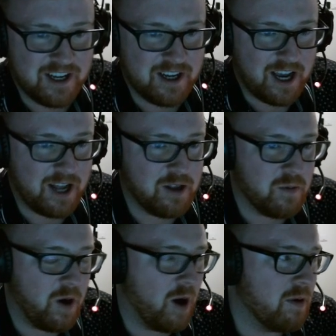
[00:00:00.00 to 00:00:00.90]
I ended up
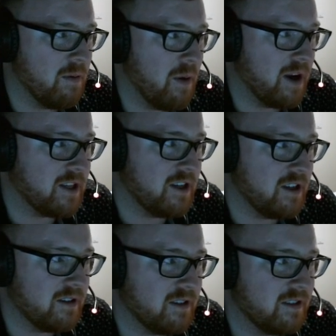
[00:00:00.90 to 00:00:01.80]
hobbling my way to the
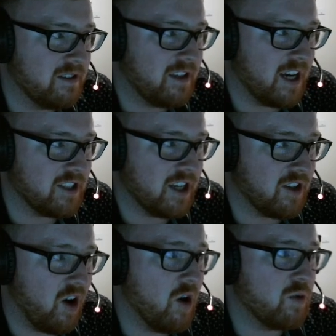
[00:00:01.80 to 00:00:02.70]
cash desk.
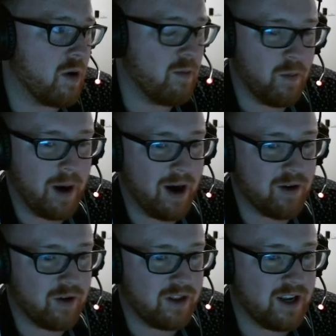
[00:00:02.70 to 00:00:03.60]
I was probably more
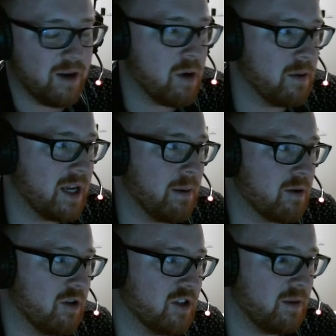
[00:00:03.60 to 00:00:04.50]
paranoid than I probably came
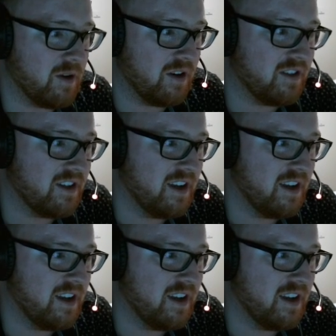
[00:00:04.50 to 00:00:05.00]
across, to be honest.